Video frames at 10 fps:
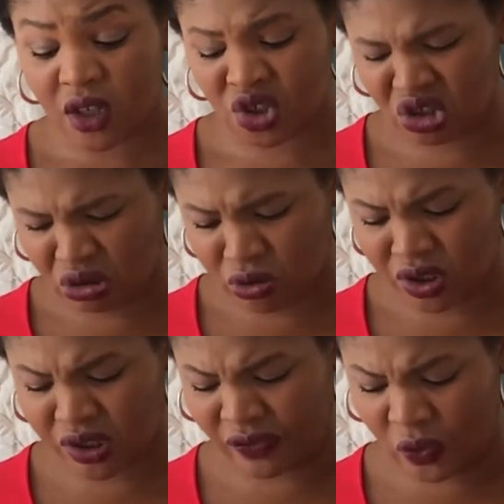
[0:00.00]

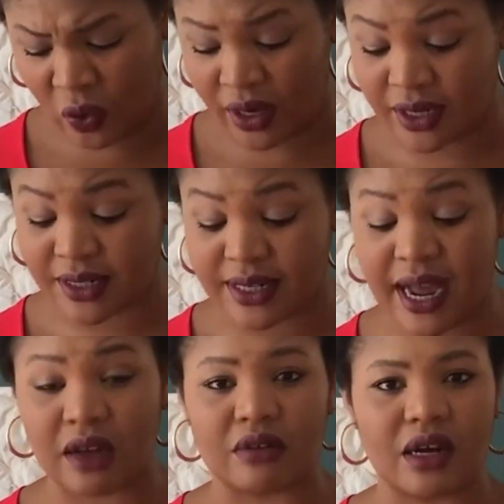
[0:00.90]
shoulders falling
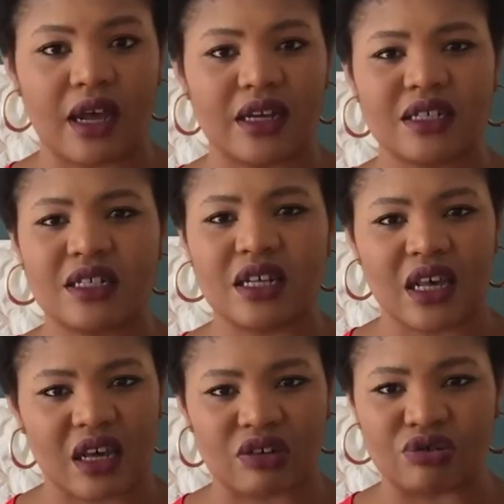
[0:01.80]
down like
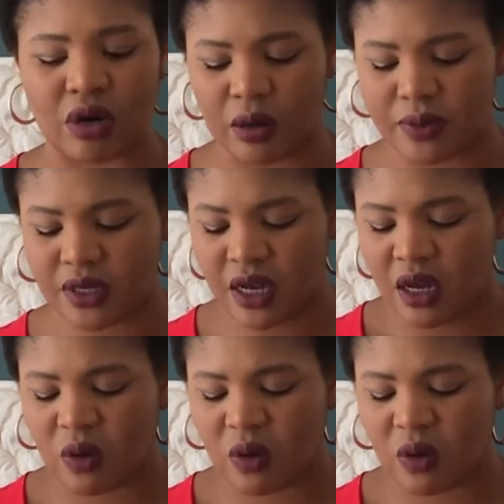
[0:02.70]
teardrops,